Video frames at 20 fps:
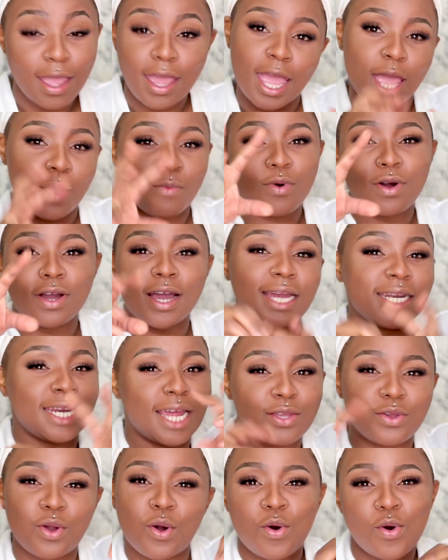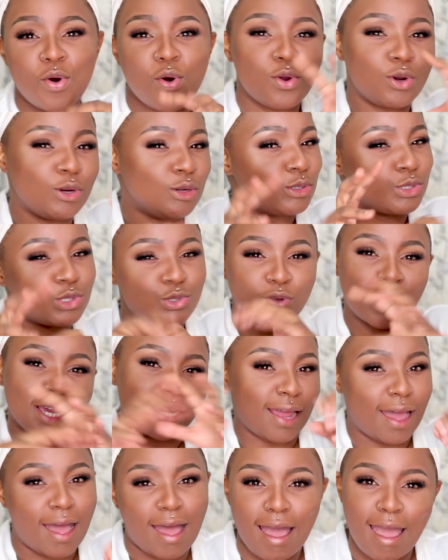It will gather your whole look
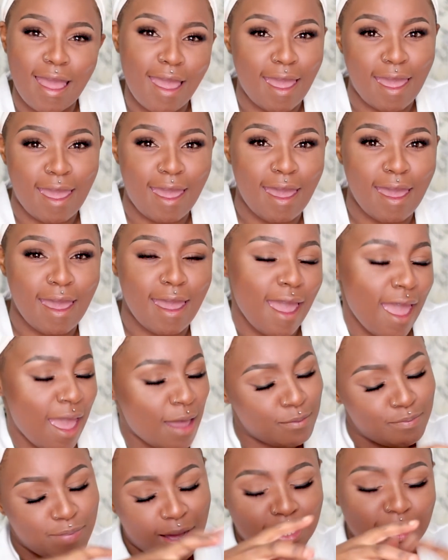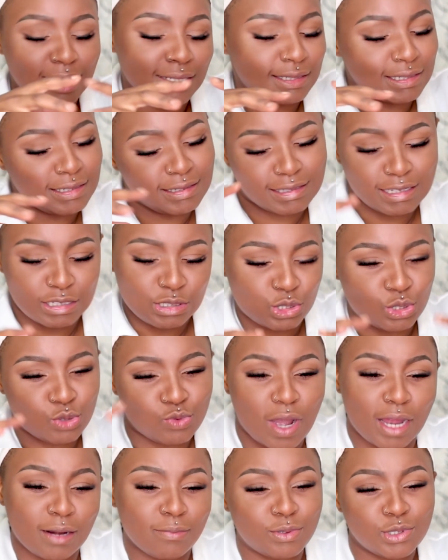together and package it into
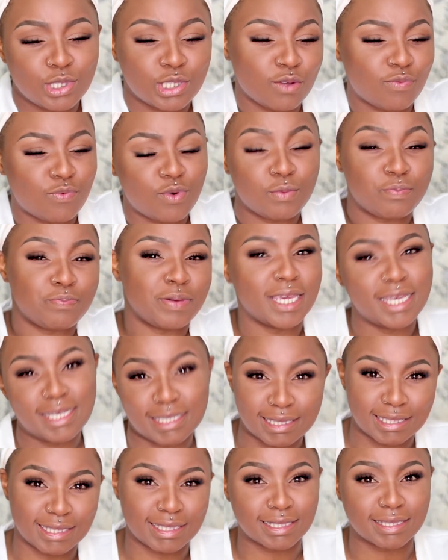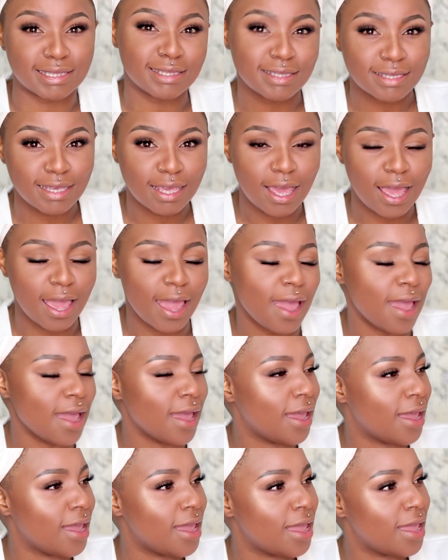one beautiful piece.
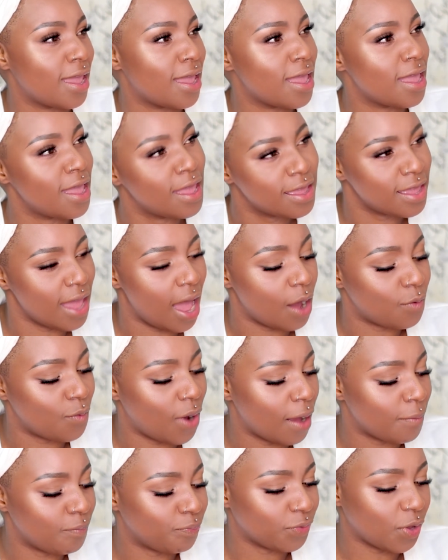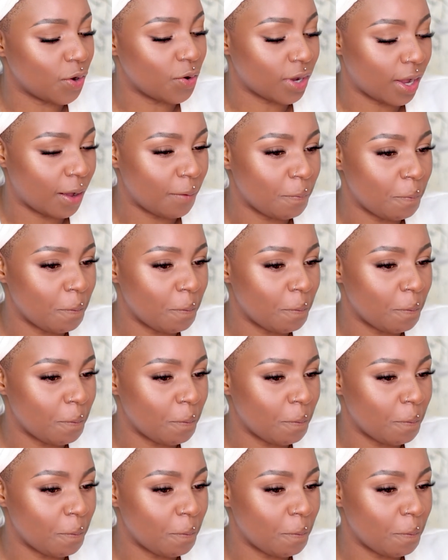Hey, yeah, okay.